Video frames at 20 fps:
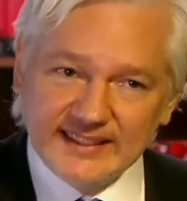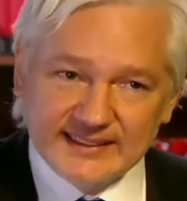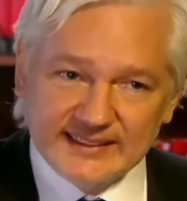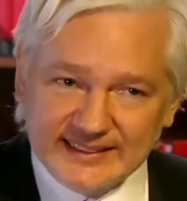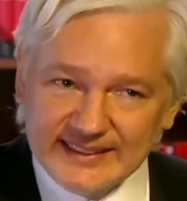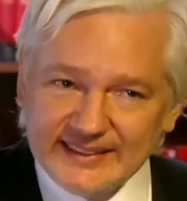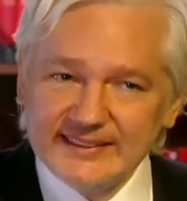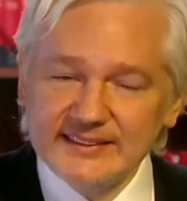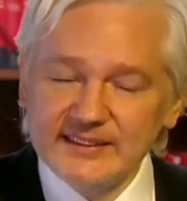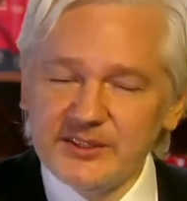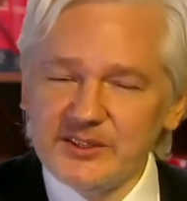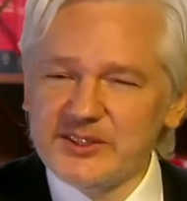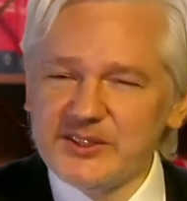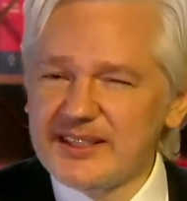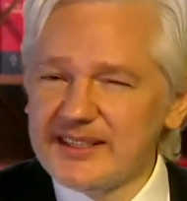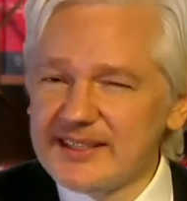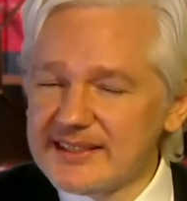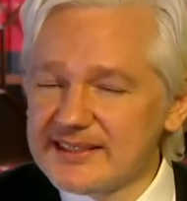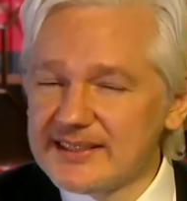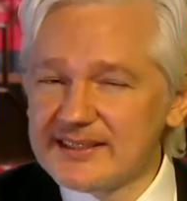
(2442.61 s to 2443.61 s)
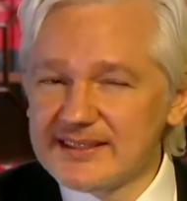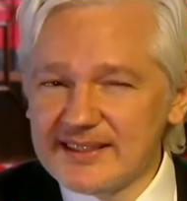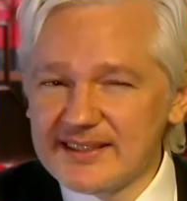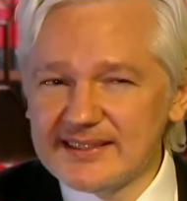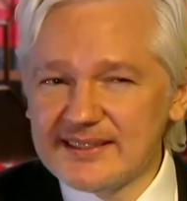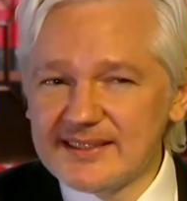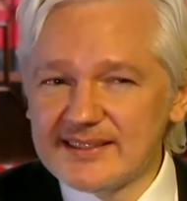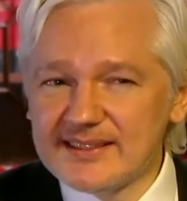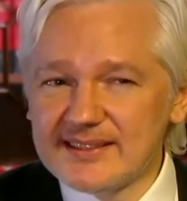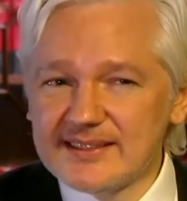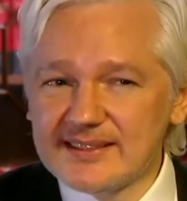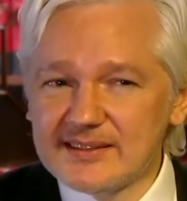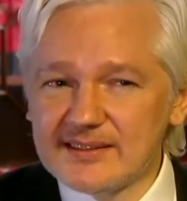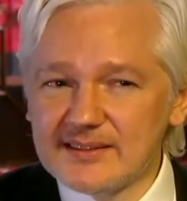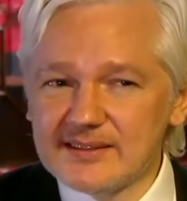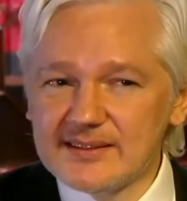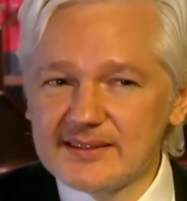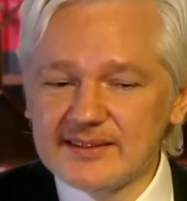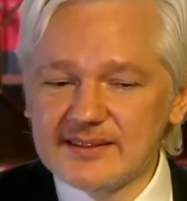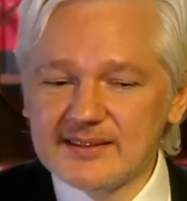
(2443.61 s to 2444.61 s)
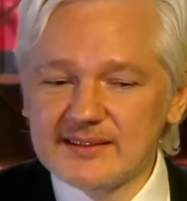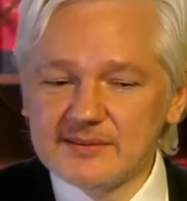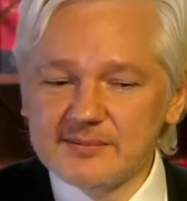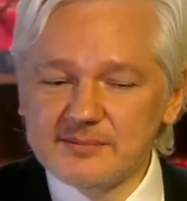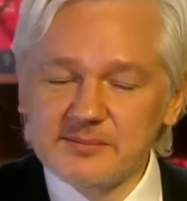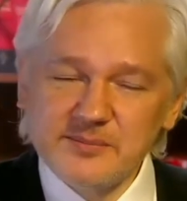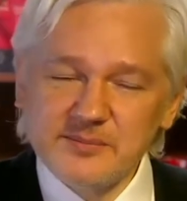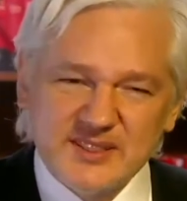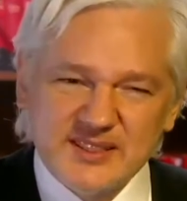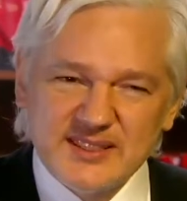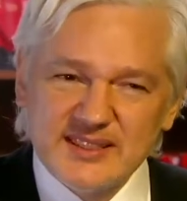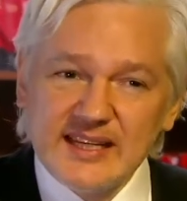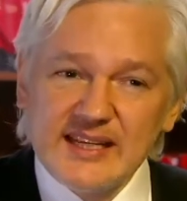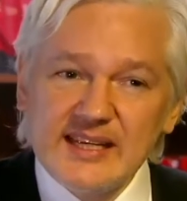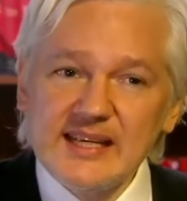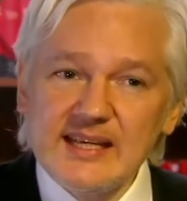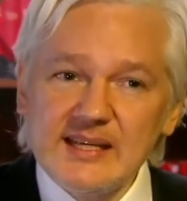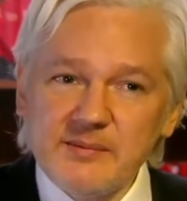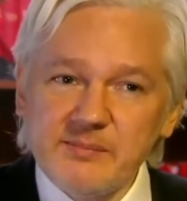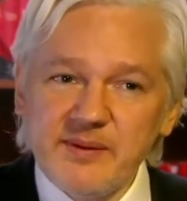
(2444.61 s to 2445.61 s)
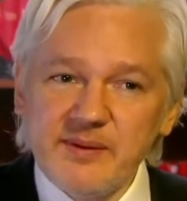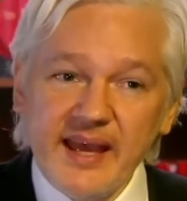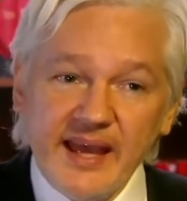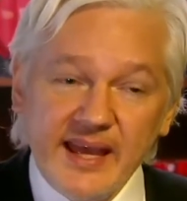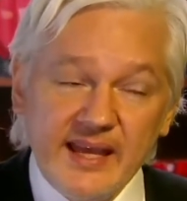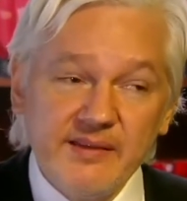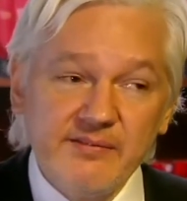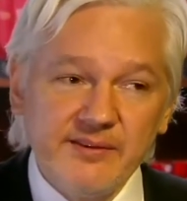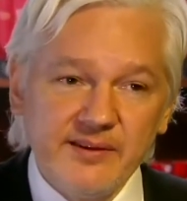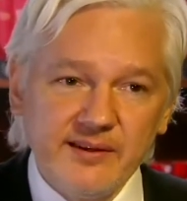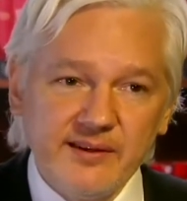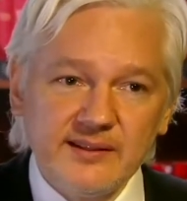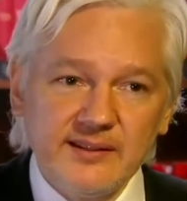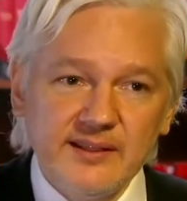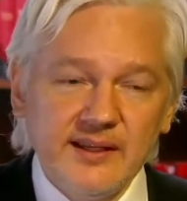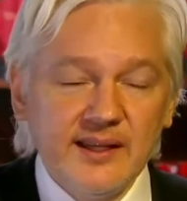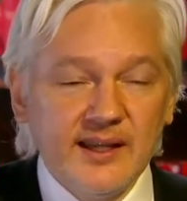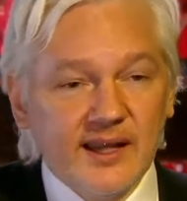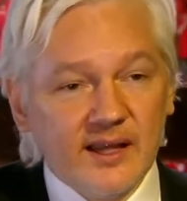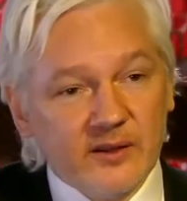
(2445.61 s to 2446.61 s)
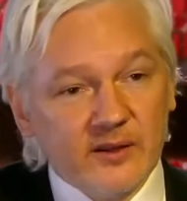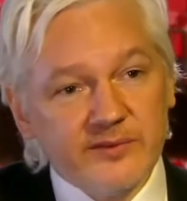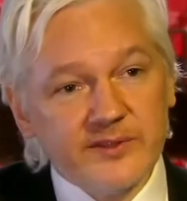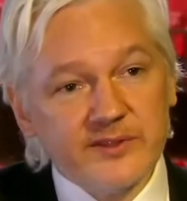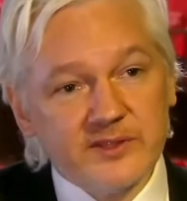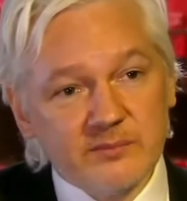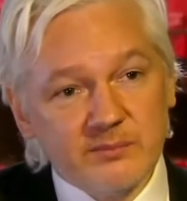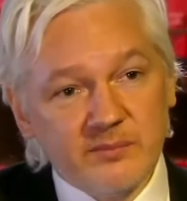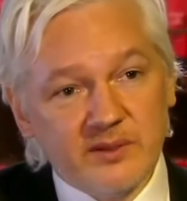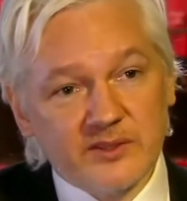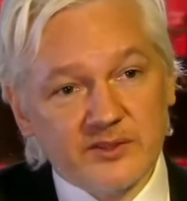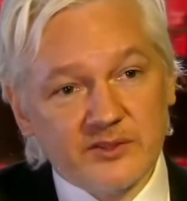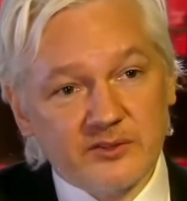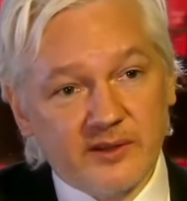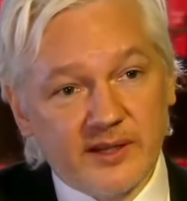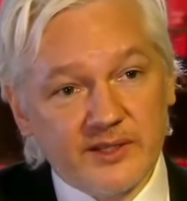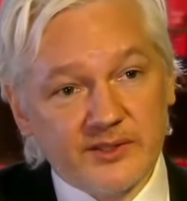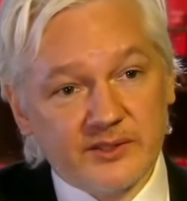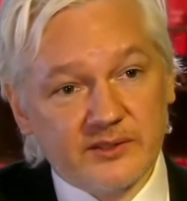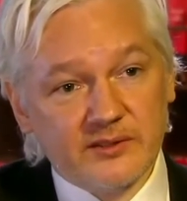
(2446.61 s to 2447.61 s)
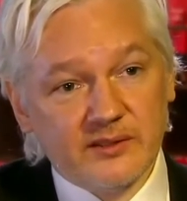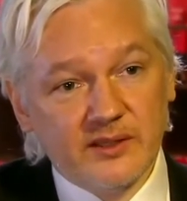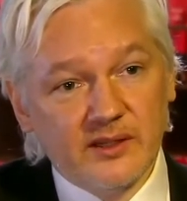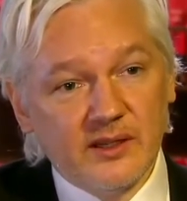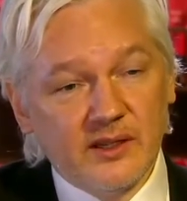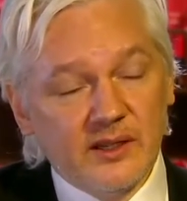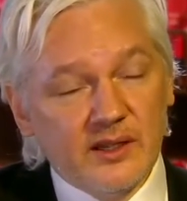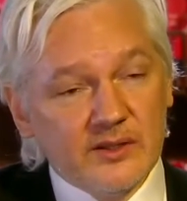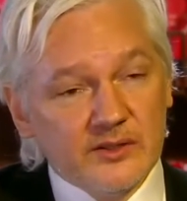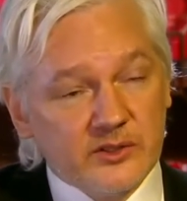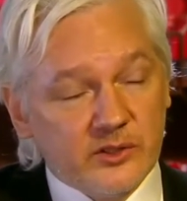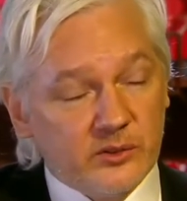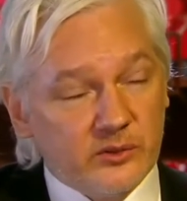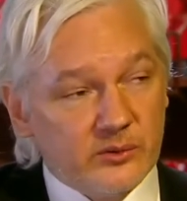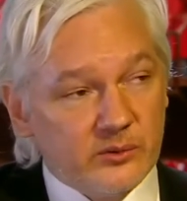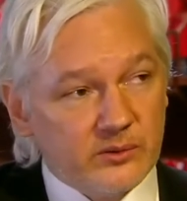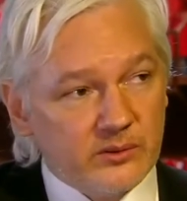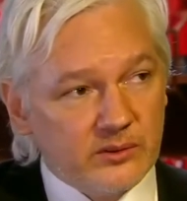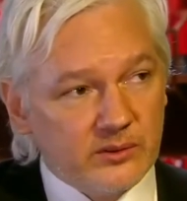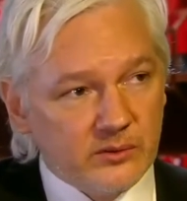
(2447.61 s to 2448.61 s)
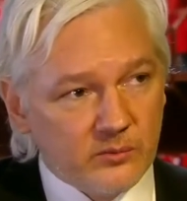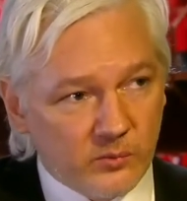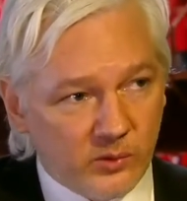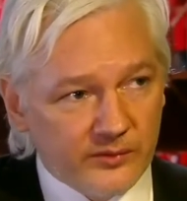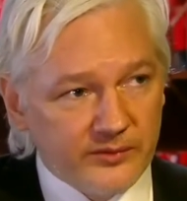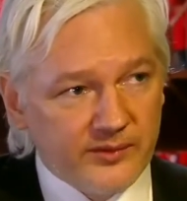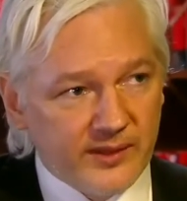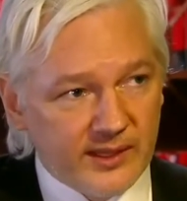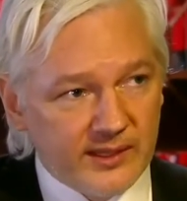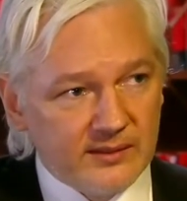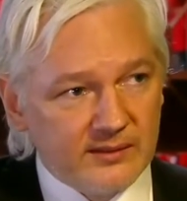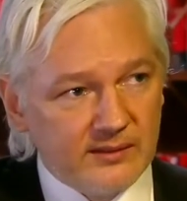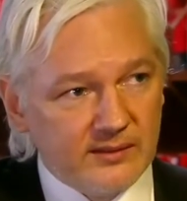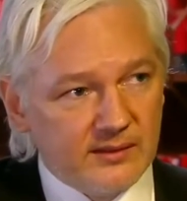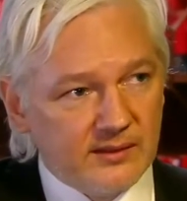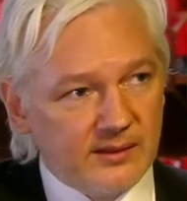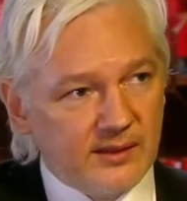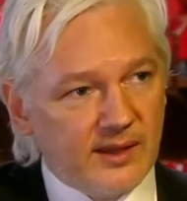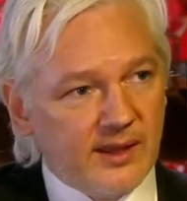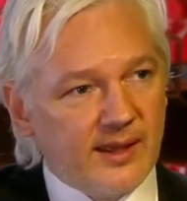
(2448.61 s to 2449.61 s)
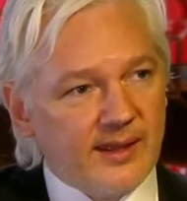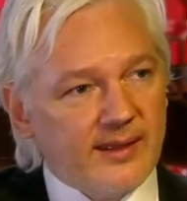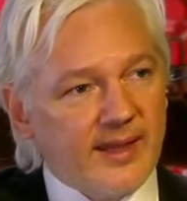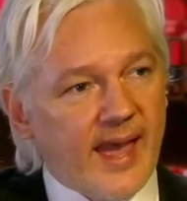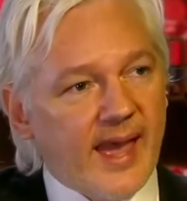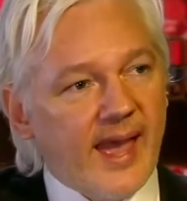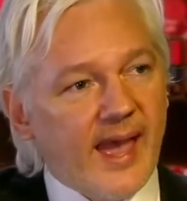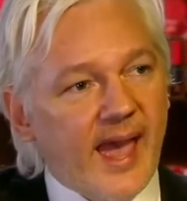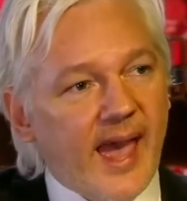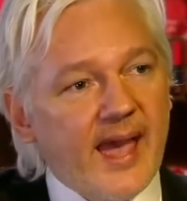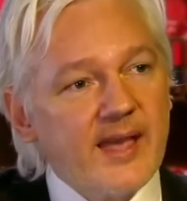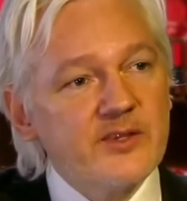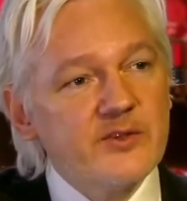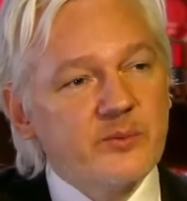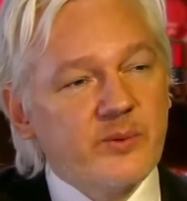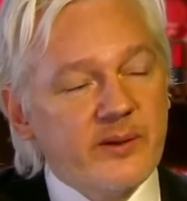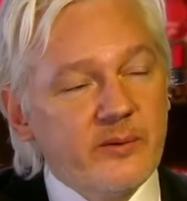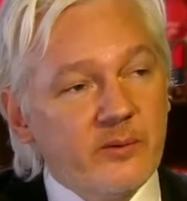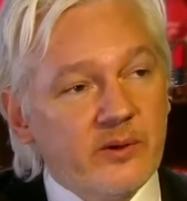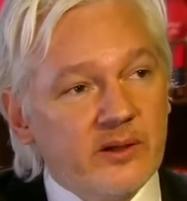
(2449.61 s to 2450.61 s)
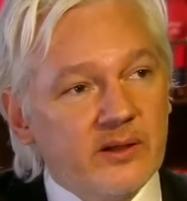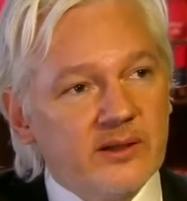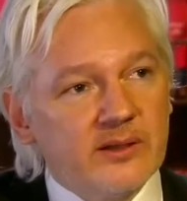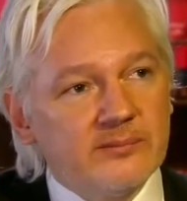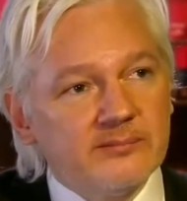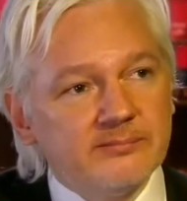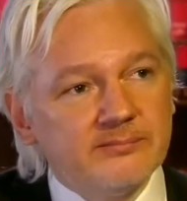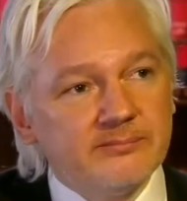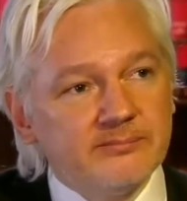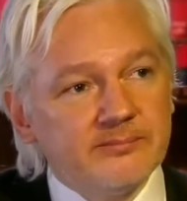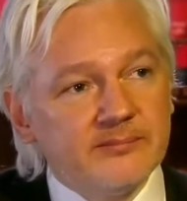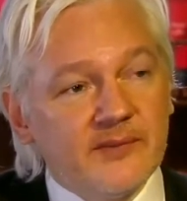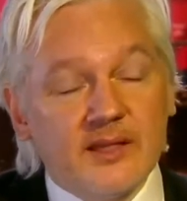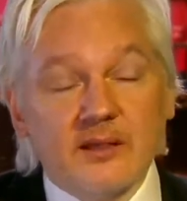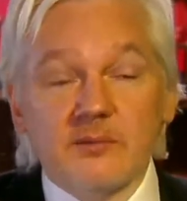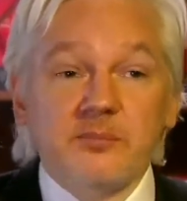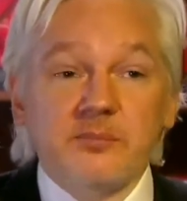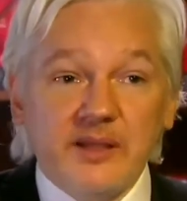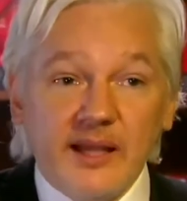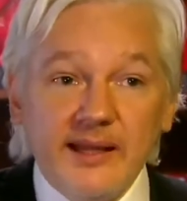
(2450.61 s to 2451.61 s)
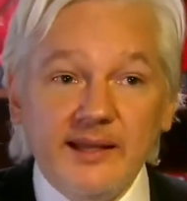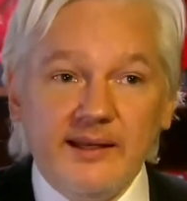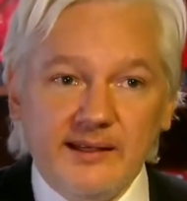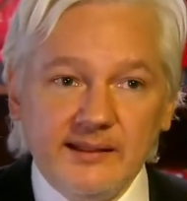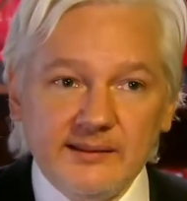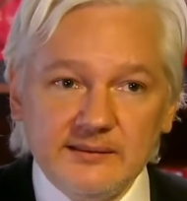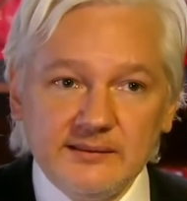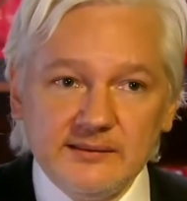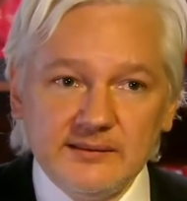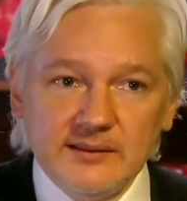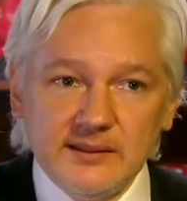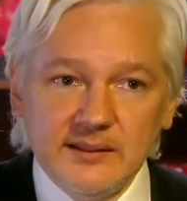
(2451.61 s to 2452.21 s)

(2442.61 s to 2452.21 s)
They didn't. You see, this is the sneaky behavior of this administration. So what they, as we were complaining,